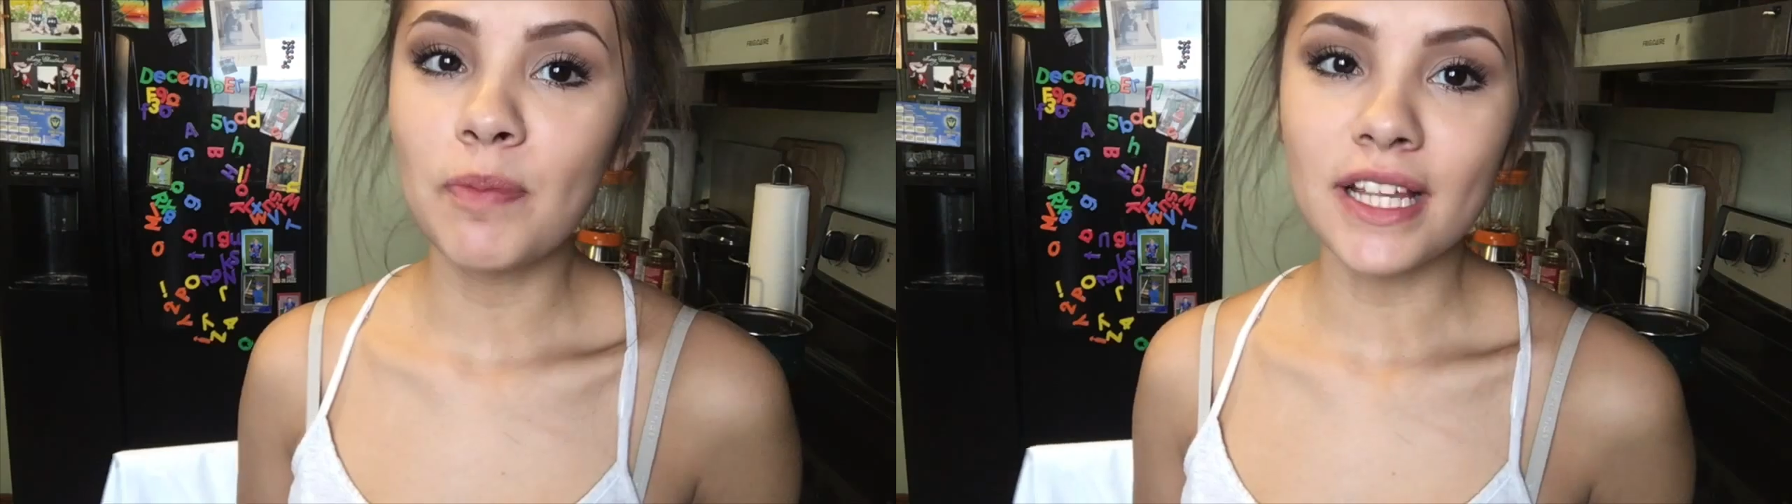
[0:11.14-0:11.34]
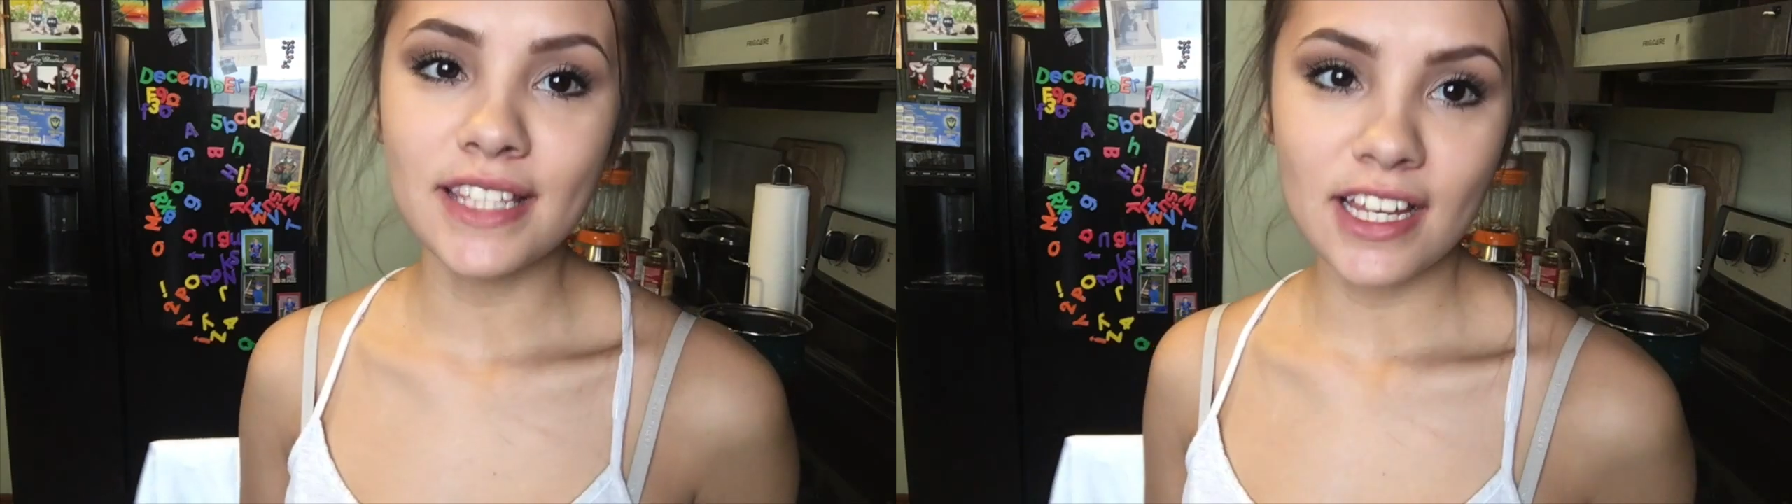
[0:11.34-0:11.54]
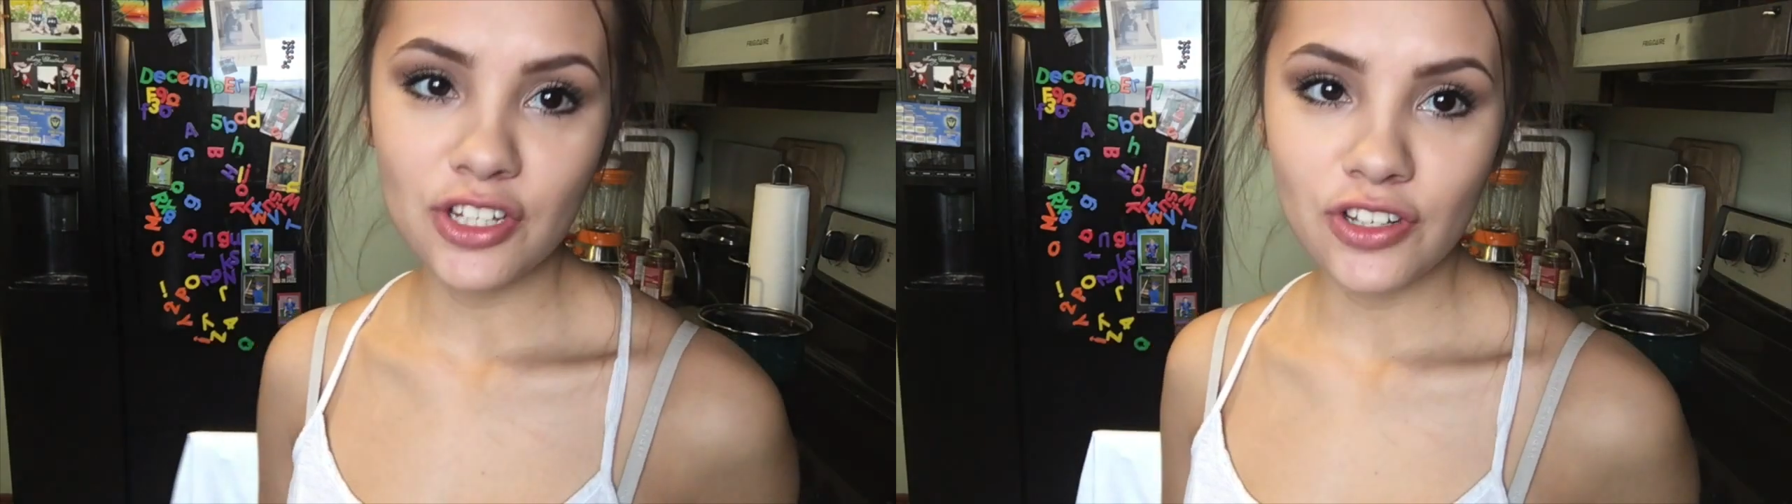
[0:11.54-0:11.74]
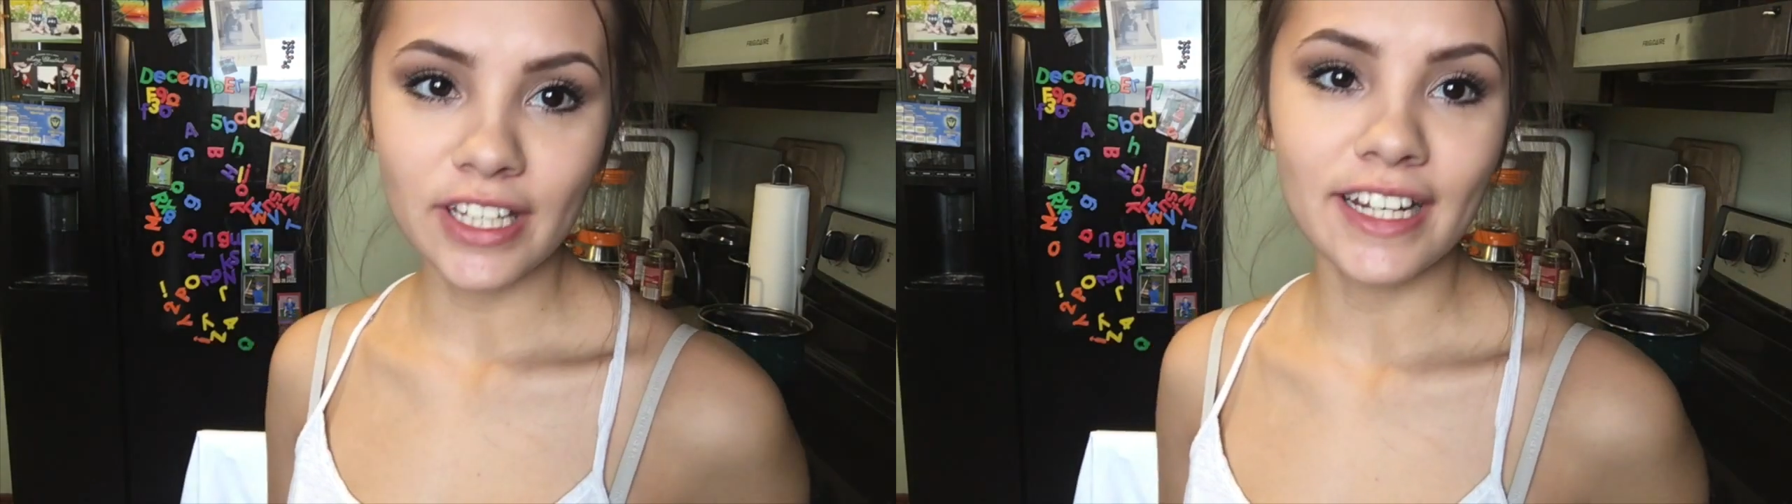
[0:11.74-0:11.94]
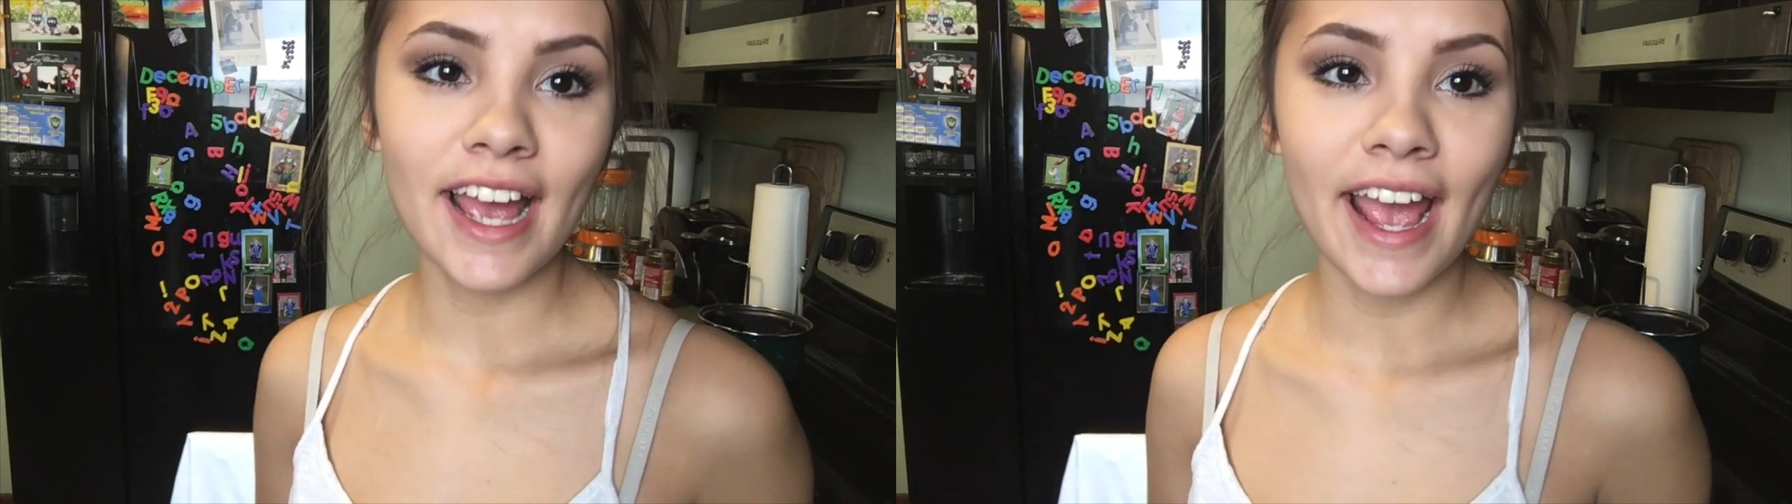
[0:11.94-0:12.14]
It's
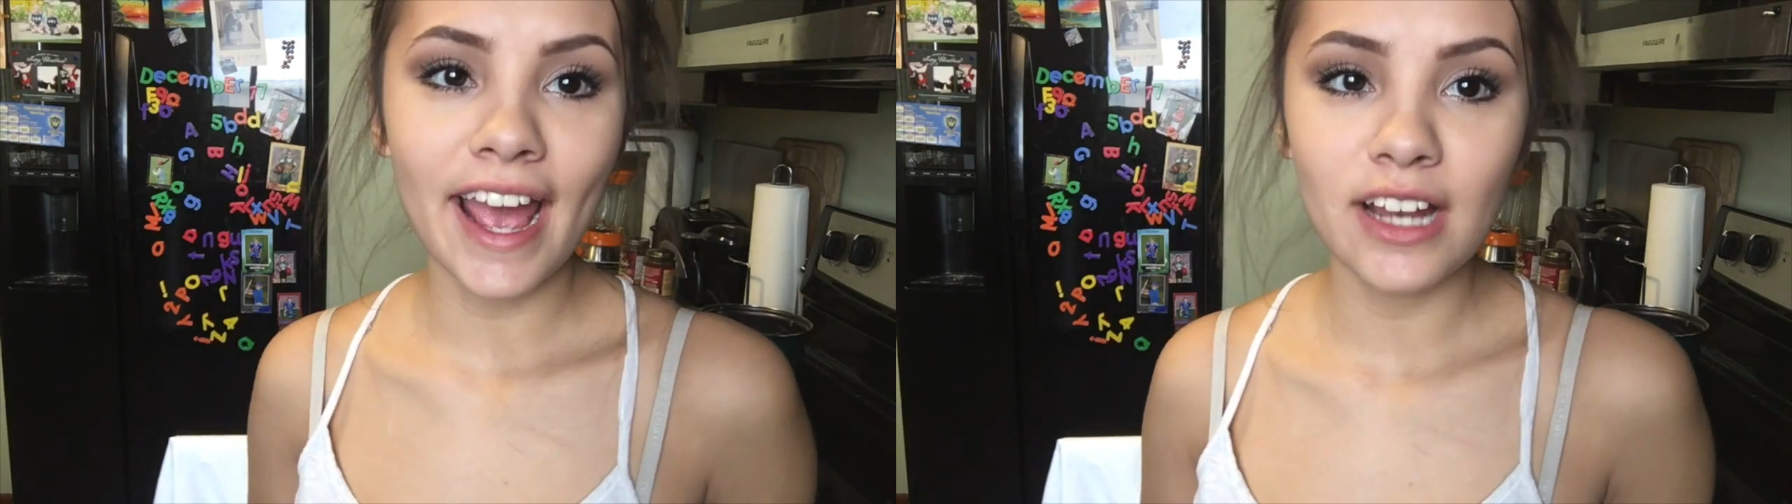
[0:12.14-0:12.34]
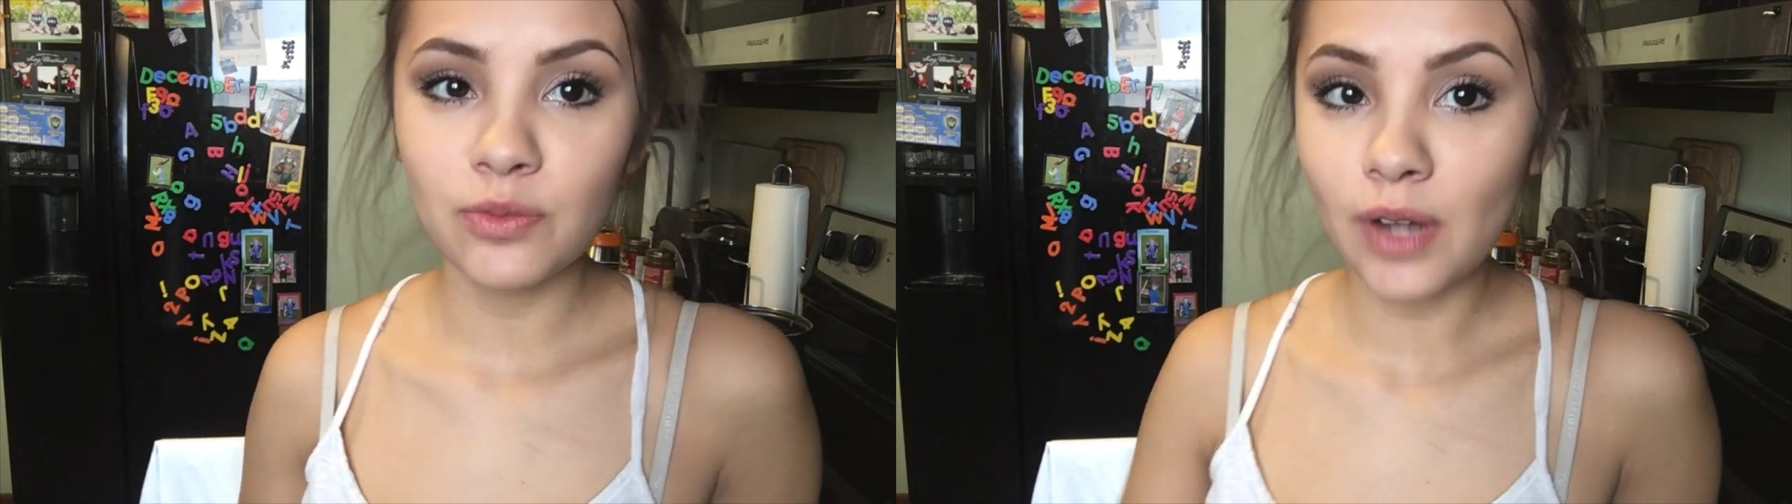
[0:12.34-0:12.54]
Angelina, and